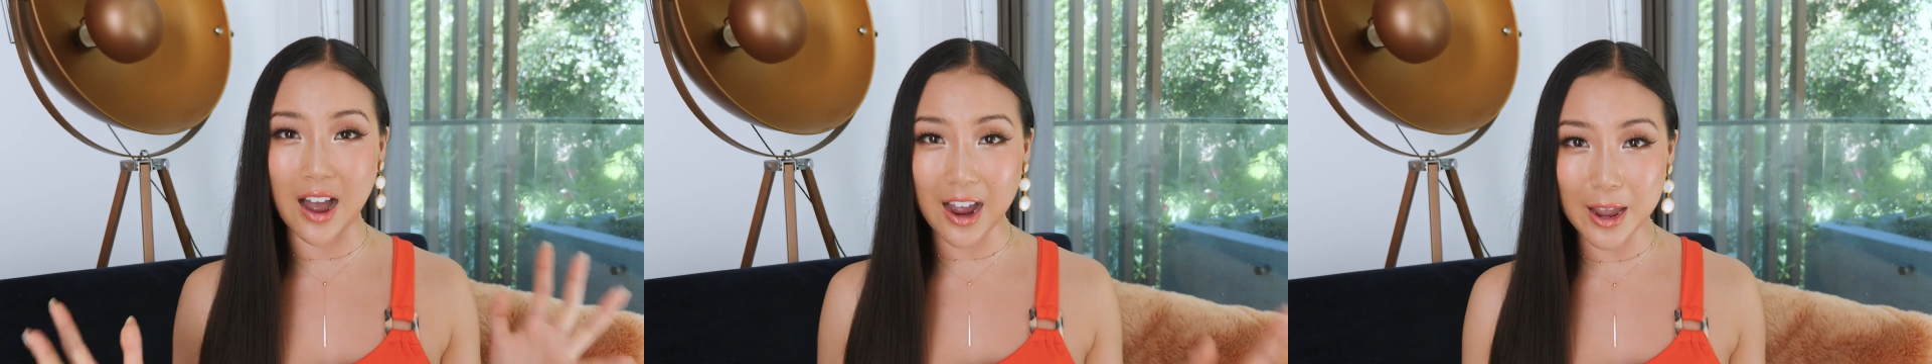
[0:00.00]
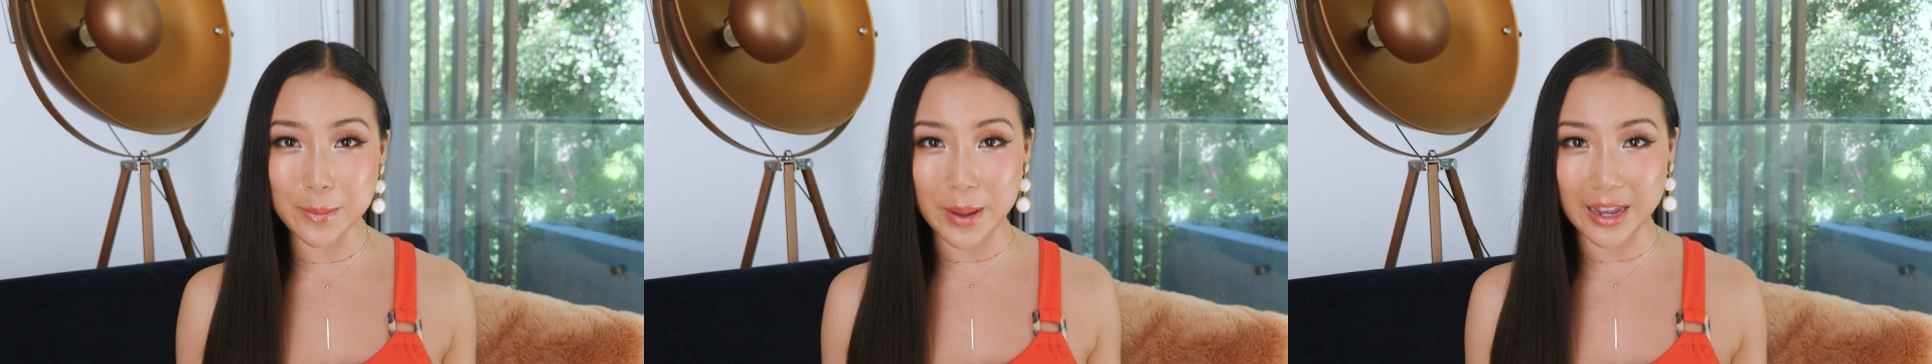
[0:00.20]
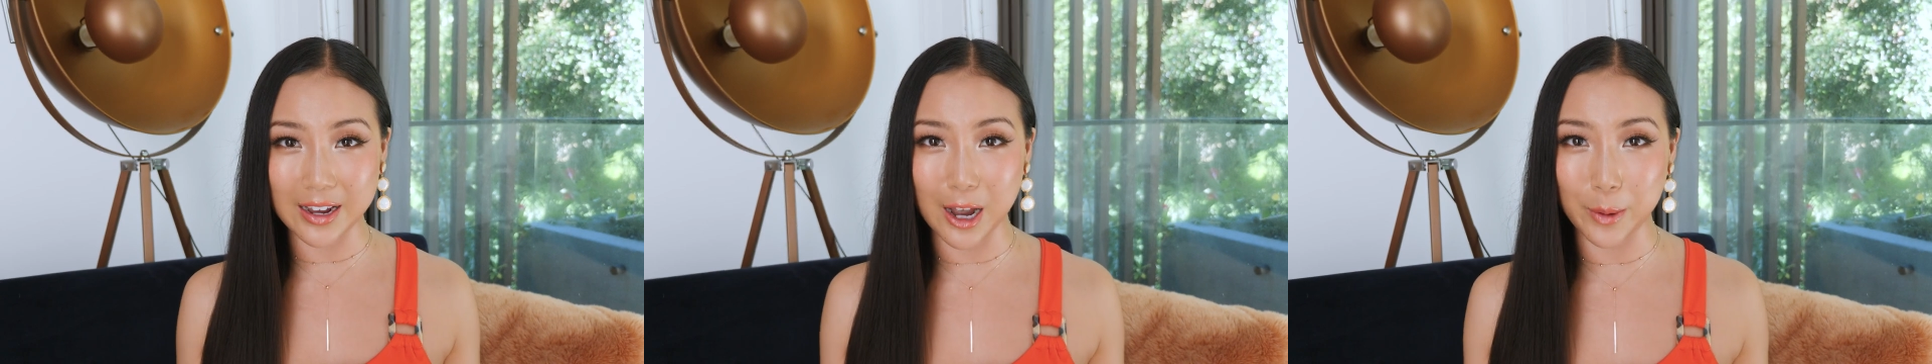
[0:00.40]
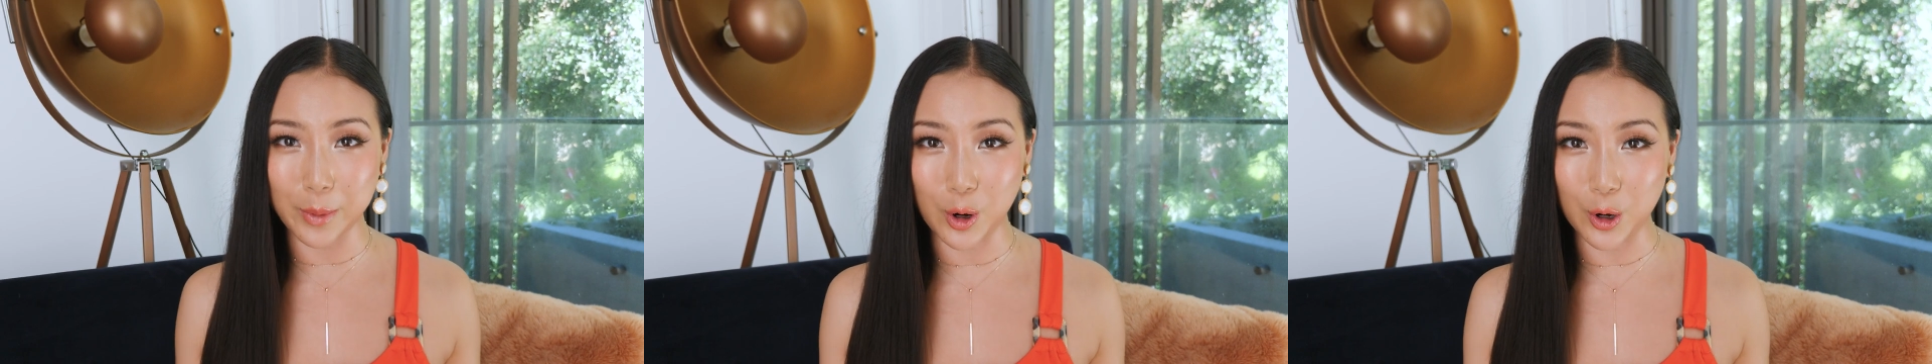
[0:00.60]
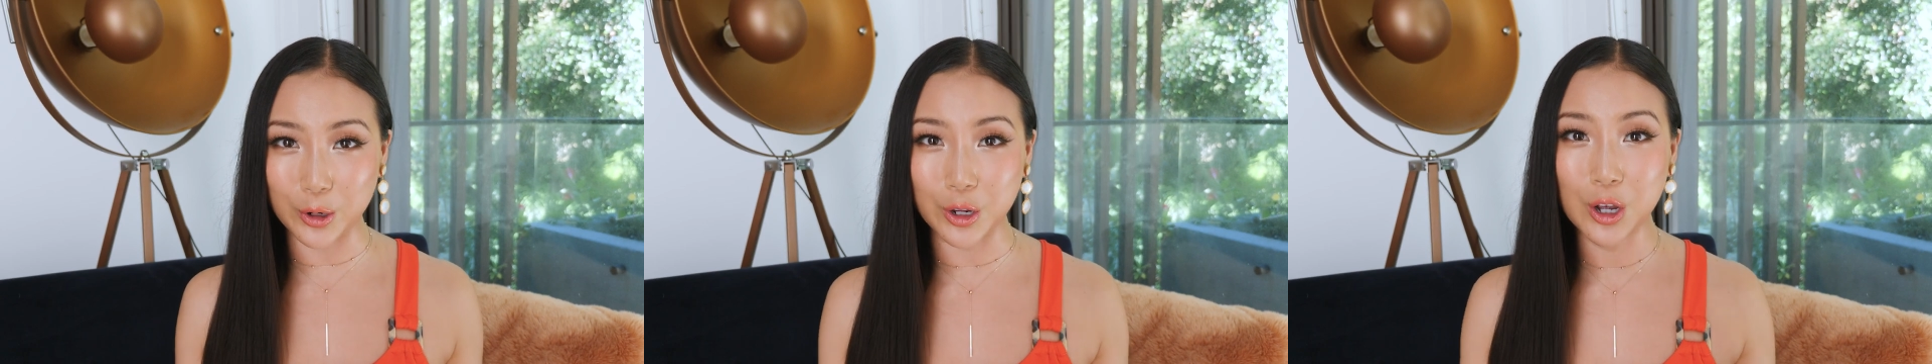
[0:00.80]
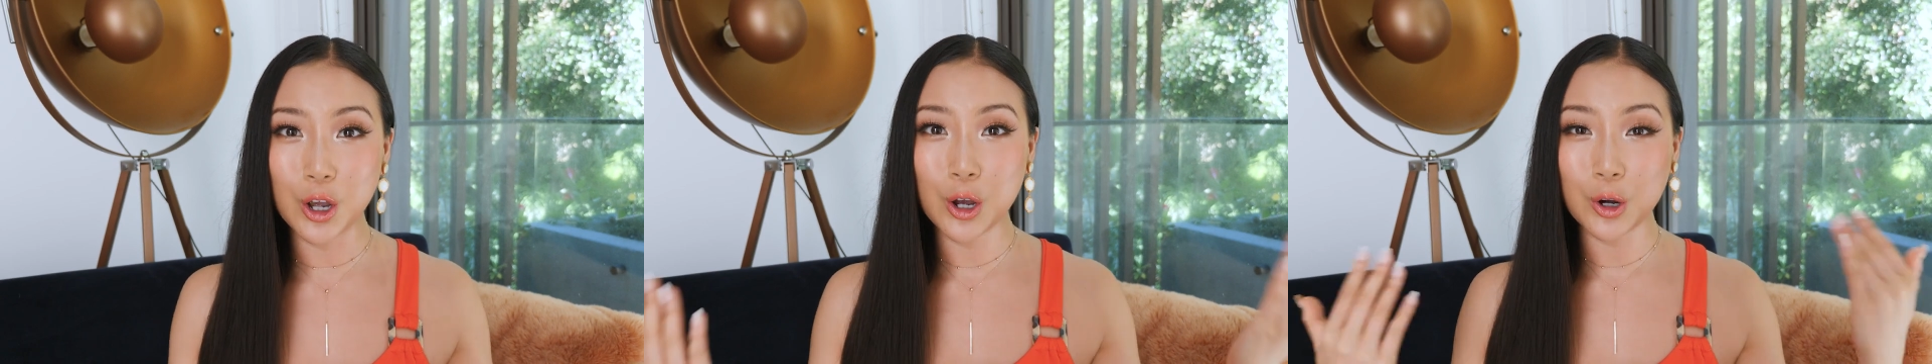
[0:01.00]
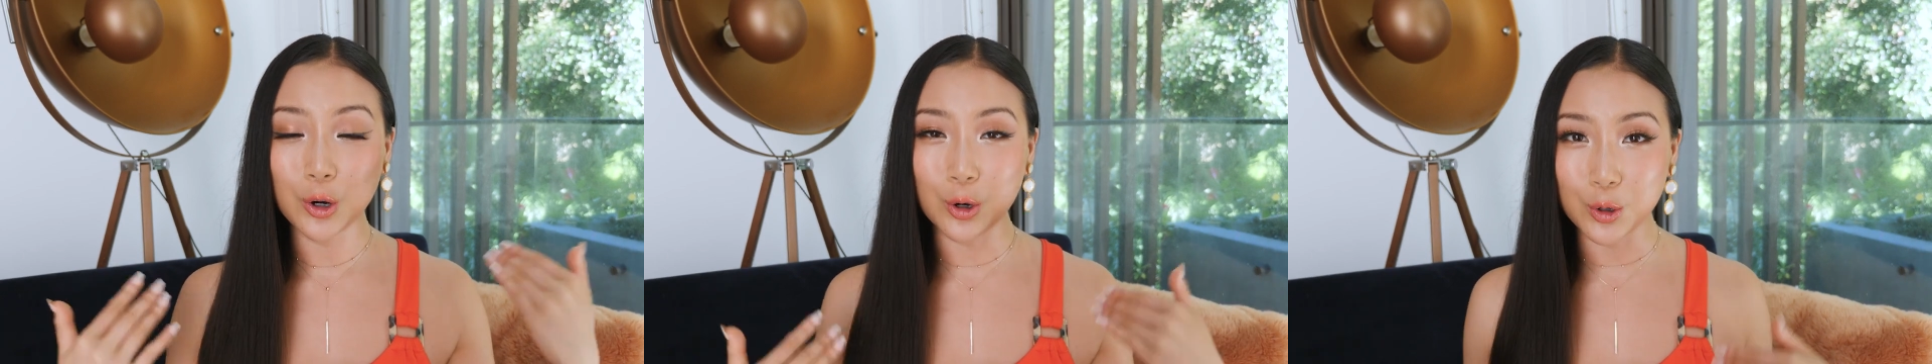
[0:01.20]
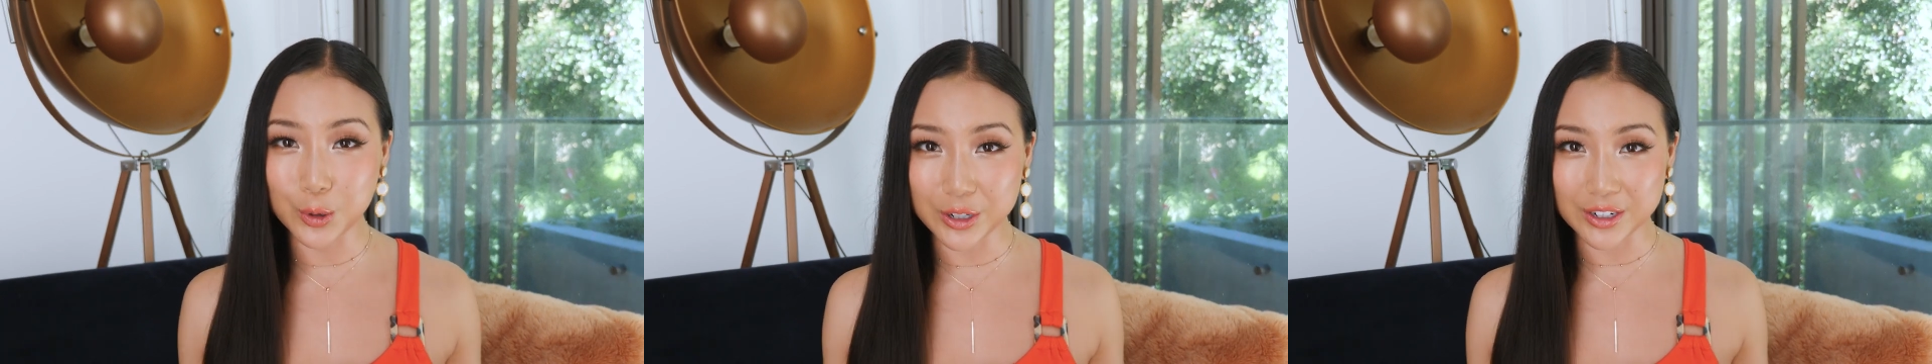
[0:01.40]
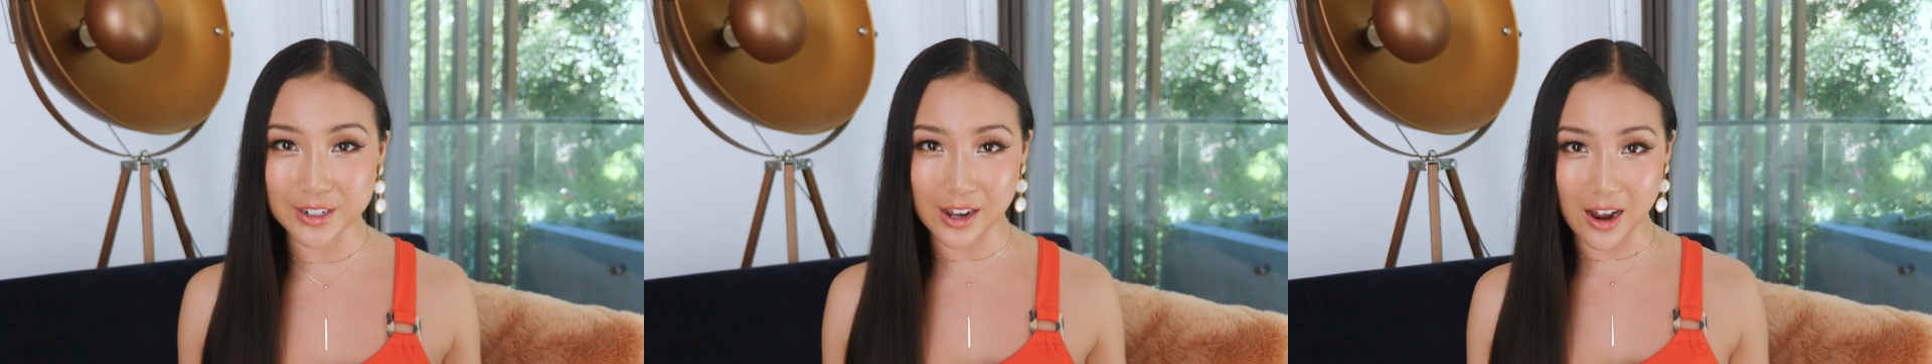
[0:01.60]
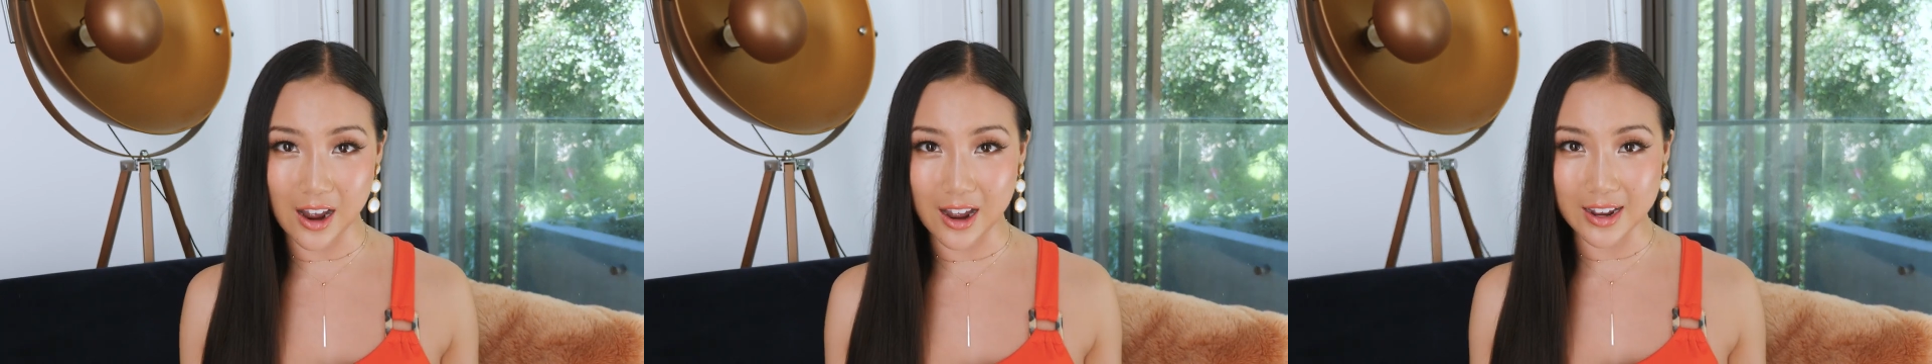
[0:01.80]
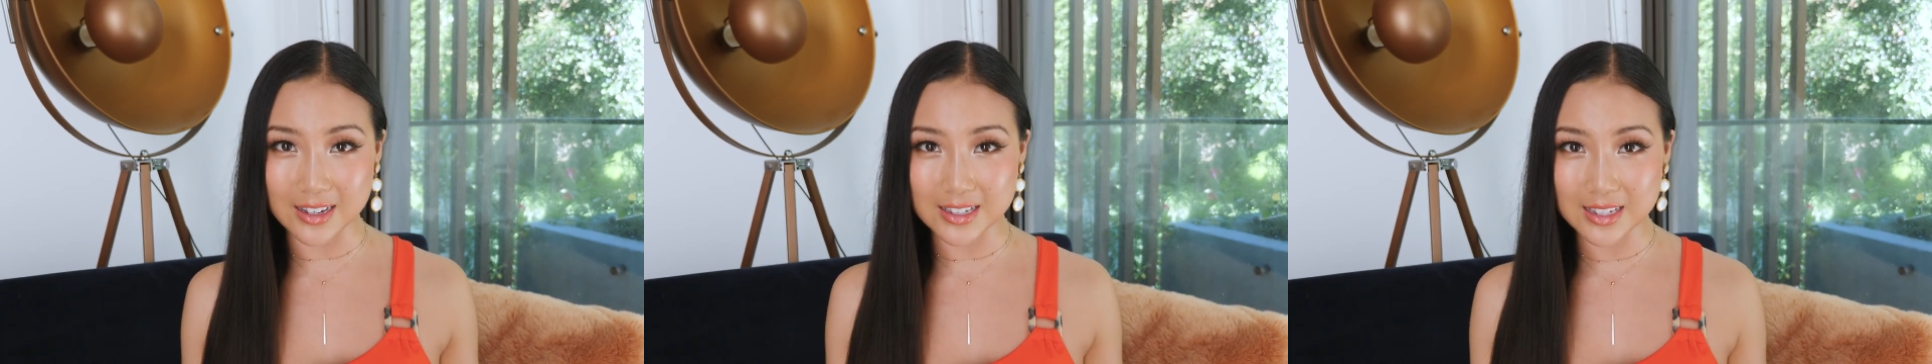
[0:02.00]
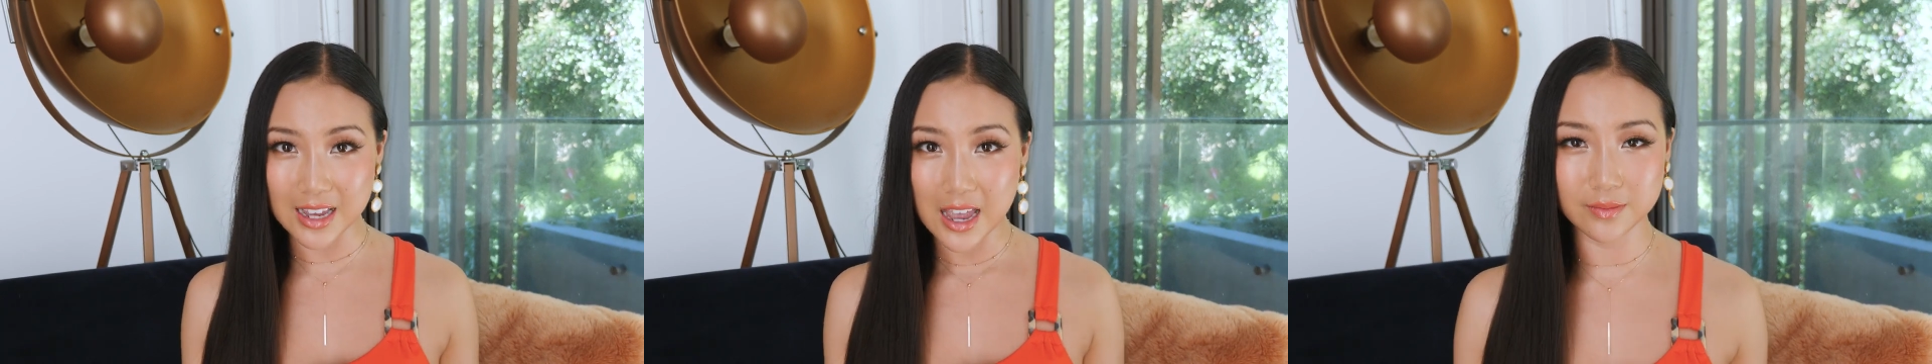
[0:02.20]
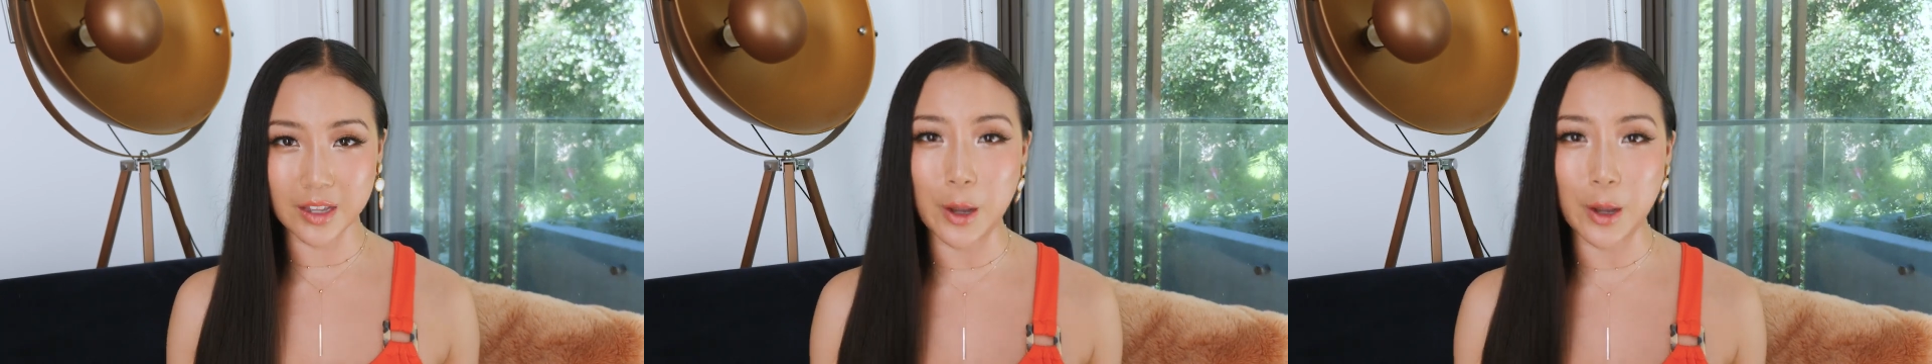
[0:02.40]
eye makeup on hooded eyes.